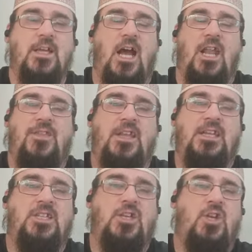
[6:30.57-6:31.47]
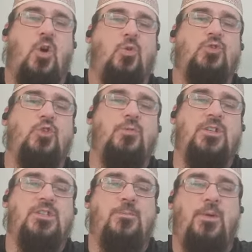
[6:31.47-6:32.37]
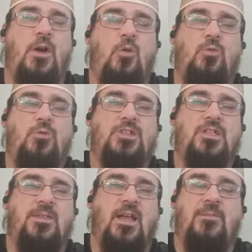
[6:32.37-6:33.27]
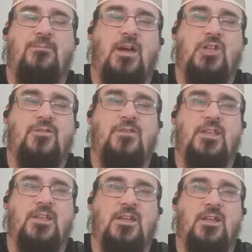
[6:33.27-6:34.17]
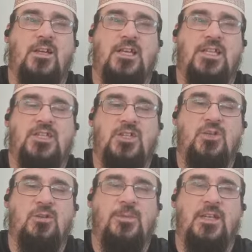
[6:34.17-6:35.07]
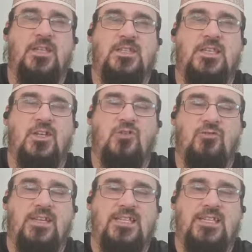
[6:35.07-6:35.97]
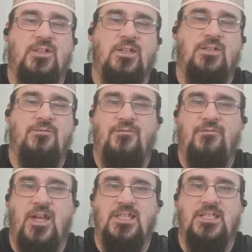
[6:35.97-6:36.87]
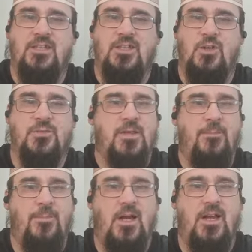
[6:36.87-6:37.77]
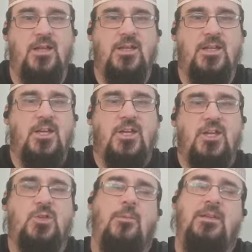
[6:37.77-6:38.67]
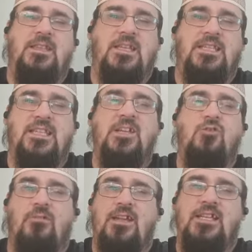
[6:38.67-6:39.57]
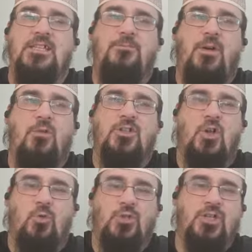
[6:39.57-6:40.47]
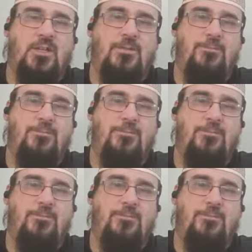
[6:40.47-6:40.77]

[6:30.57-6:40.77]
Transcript: And I think it's cultural because the Poles and, and much of the uh, uh, Eastern Europeans did a great deal in fighting the Ottoman Empire. So, I mean, it's ingrained in Polish culture.